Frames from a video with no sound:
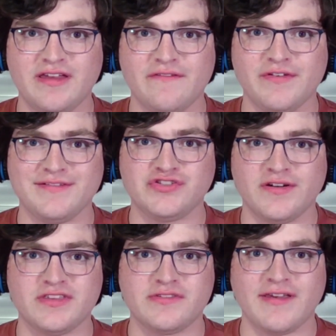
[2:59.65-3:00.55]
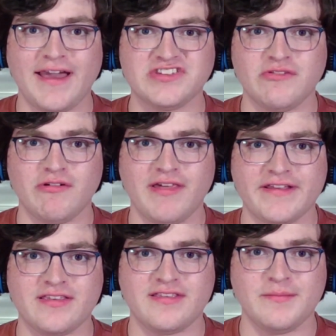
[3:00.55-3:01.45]
If you enjoyed this reaction and would like
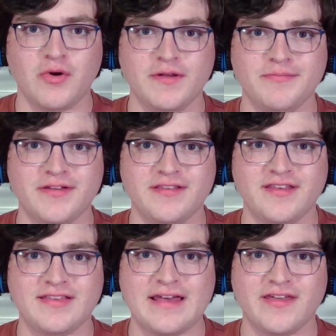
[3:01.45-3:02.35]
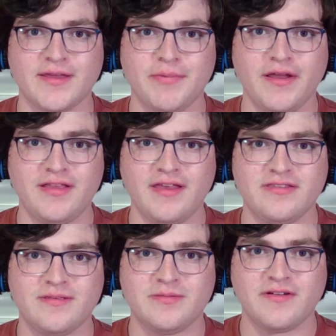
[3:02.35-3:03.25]
to see more, please hit that like button and
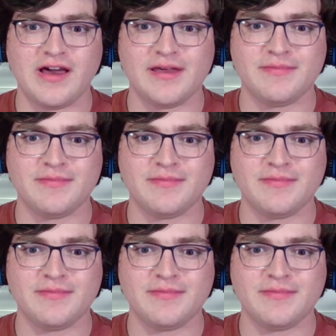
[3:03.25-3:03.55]
subscribe.